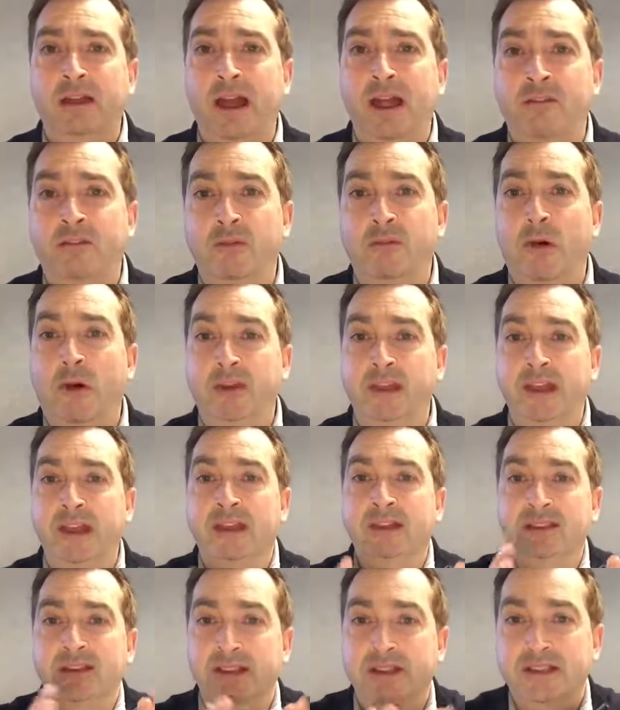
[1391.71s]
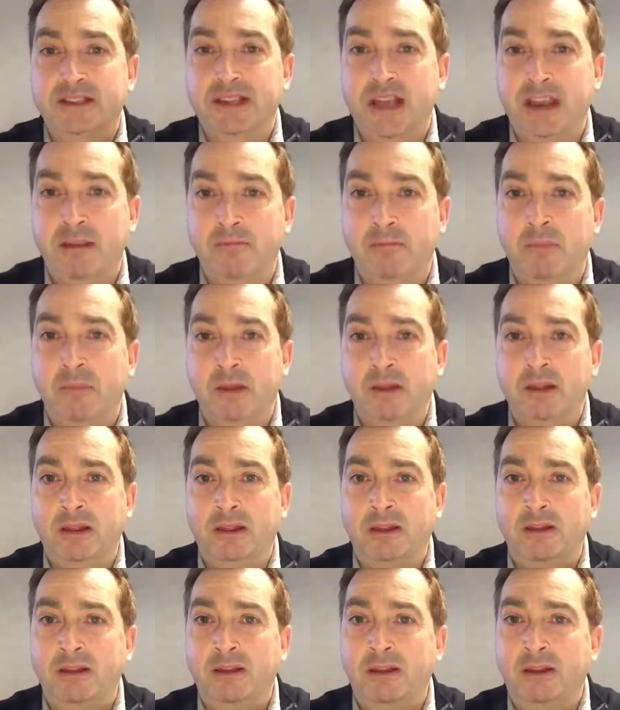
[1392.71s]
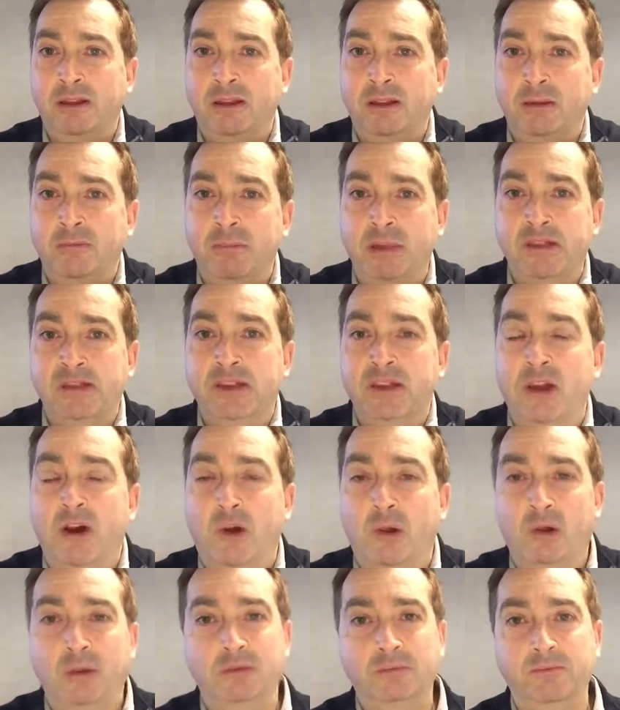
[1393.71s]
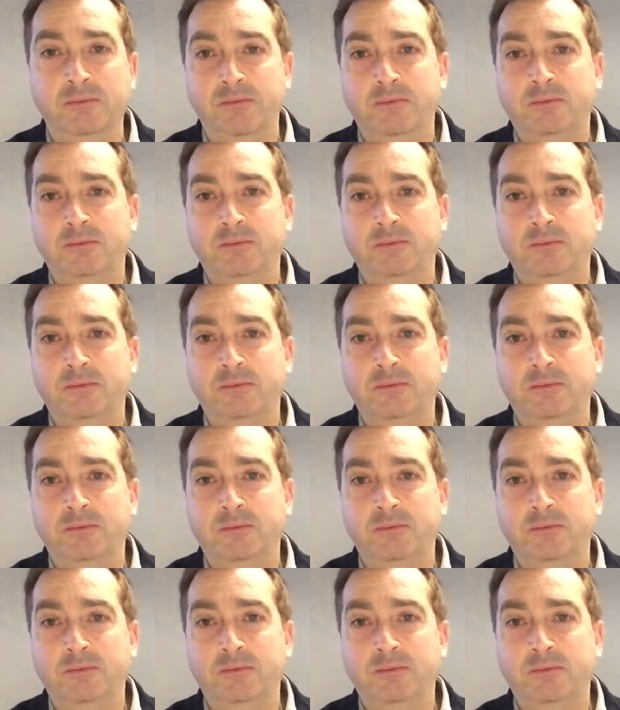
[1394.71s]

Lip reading: everybody into the same pigeonhole.